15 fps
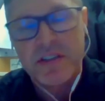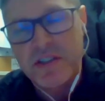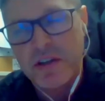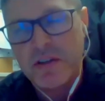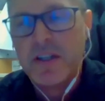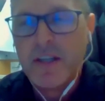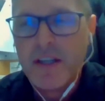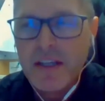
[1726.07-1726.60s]

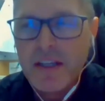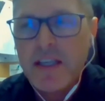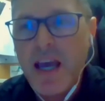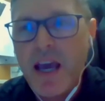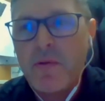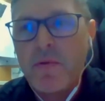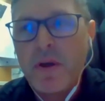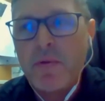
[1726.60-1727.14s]
So
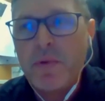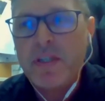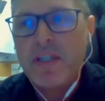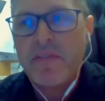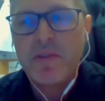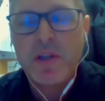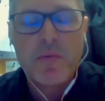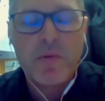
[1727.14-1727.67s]
yeah, we
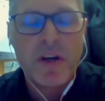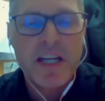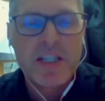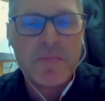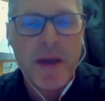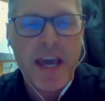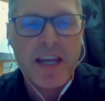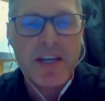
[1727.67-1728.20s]
definitely want to
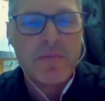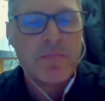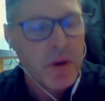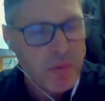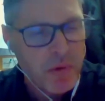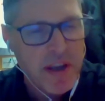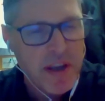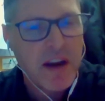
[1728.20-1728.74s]
expand,
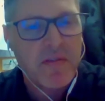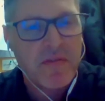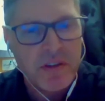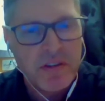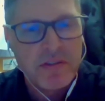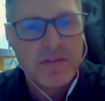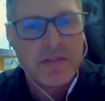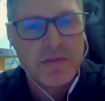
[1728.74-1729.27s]
but we're careful,
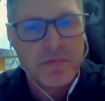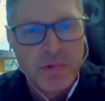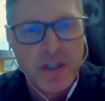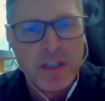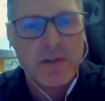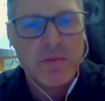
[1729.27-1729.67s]
really,